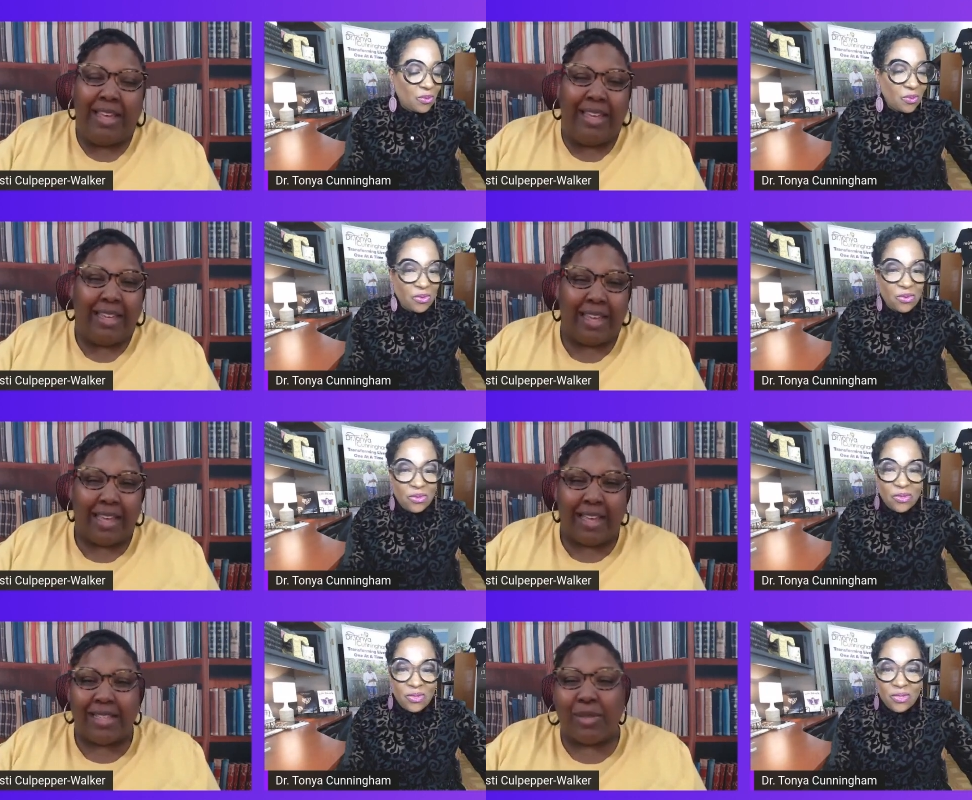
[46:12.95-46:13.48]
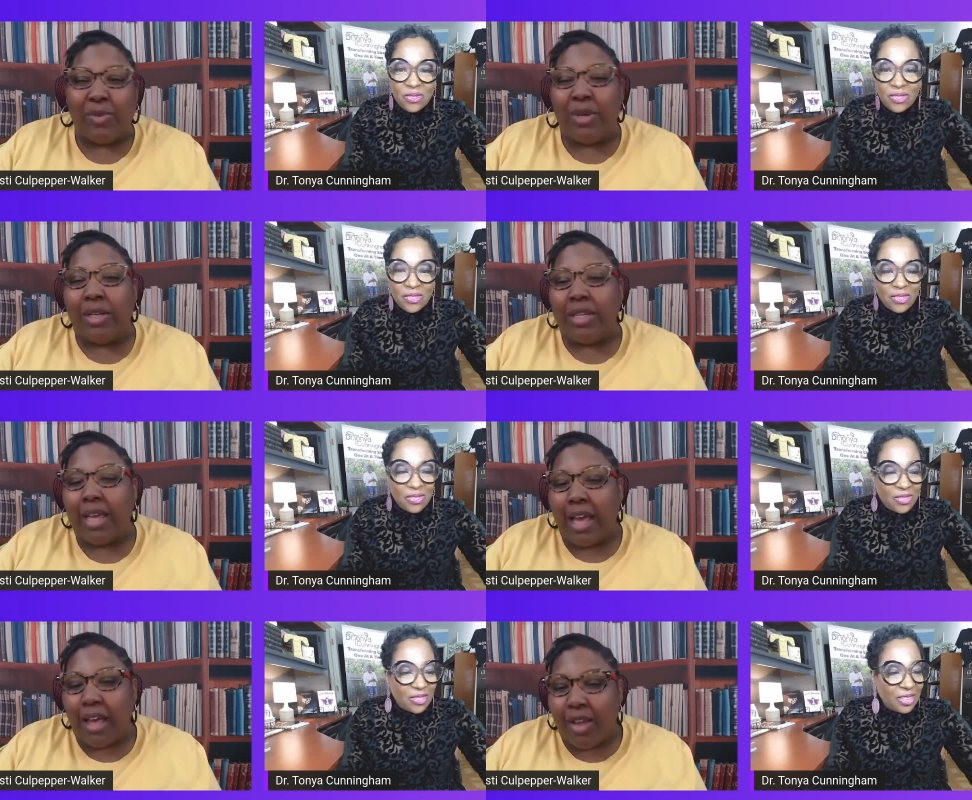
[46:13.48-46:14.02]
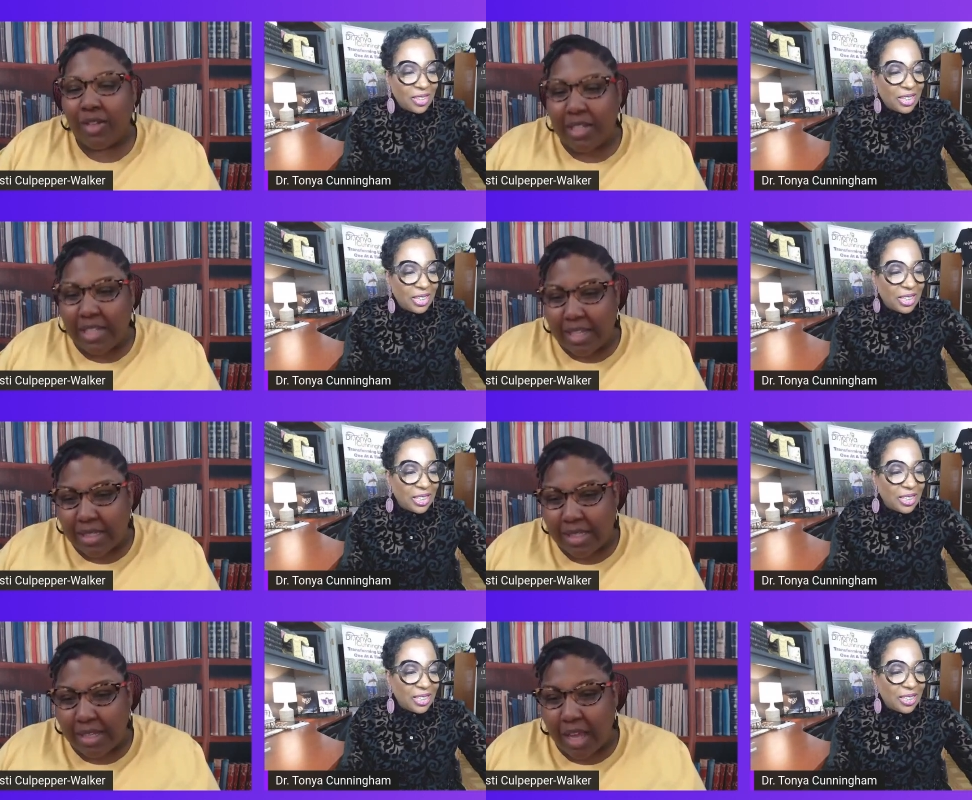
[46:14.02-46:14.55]
Speaker 1: Yes. Well, y'all
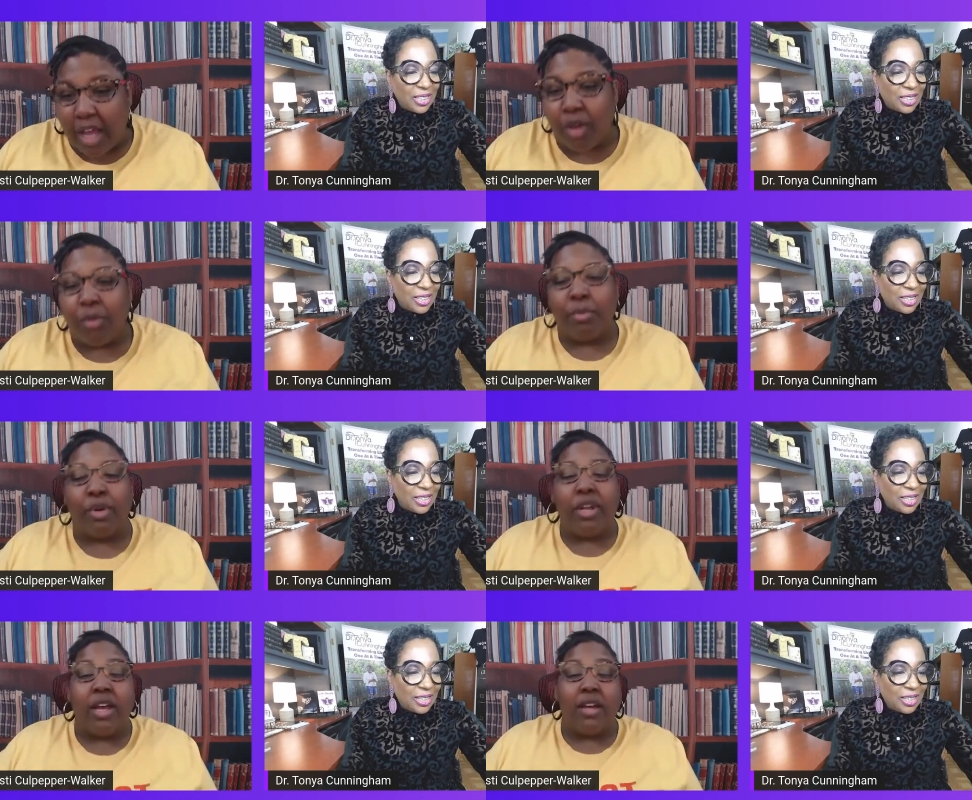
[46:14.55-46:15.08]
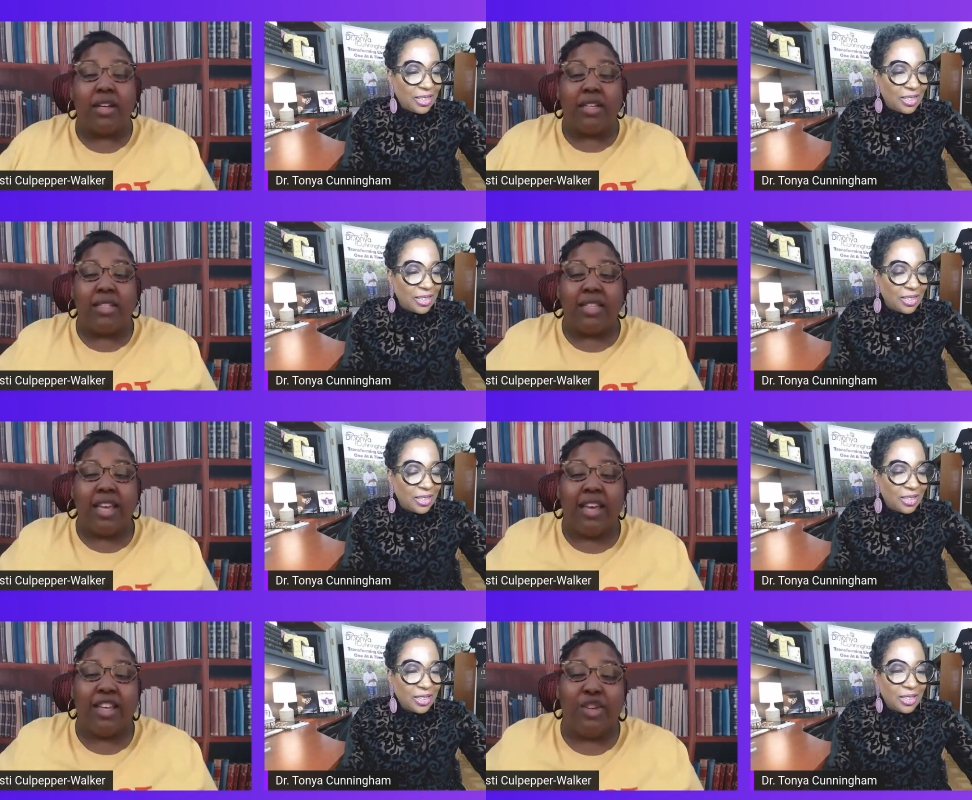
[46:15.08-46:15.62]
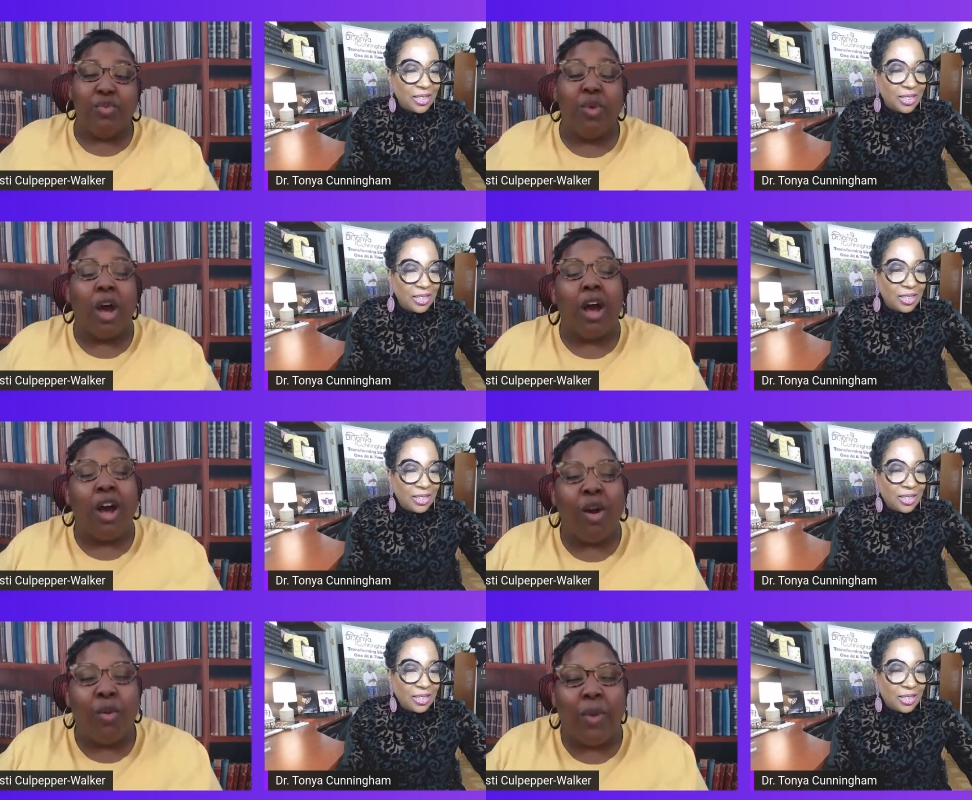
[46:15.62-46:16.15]
listen. Oh, Brianka said you
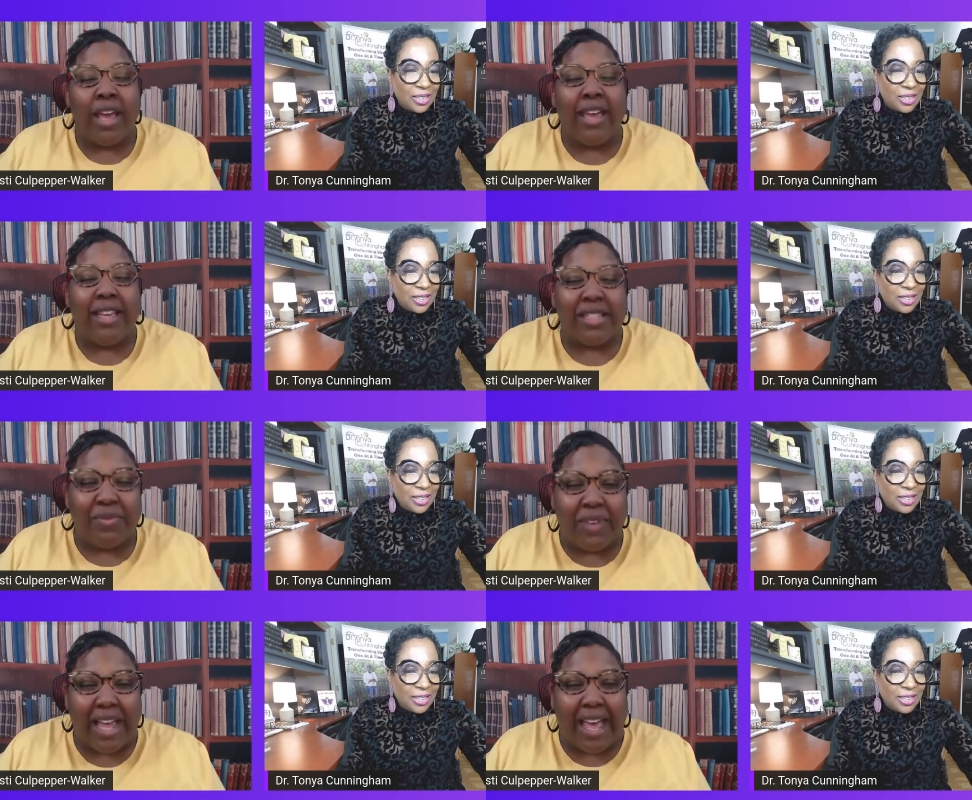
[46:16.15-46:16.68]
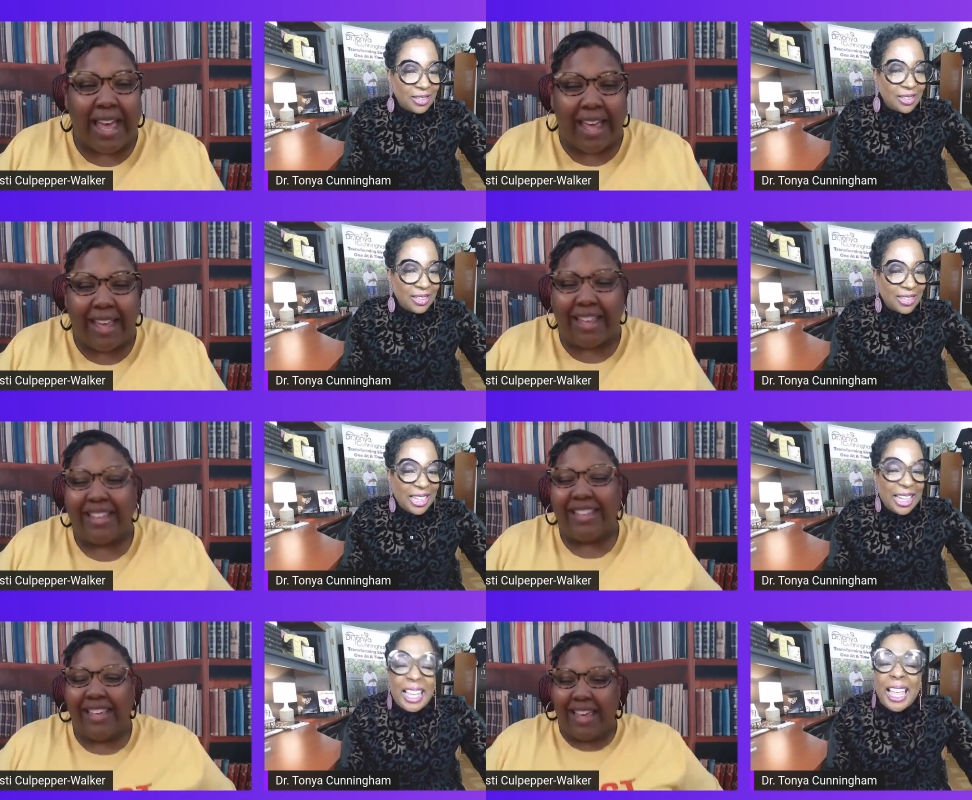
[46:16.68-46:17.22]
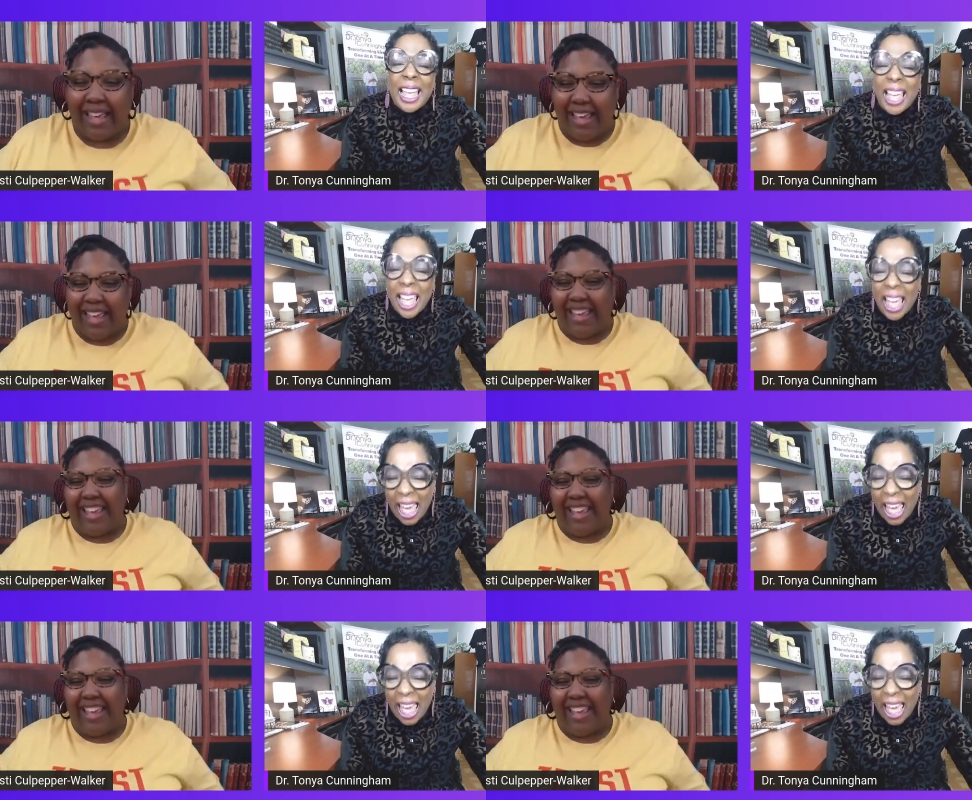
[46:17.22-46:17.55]
always fly. Yeah.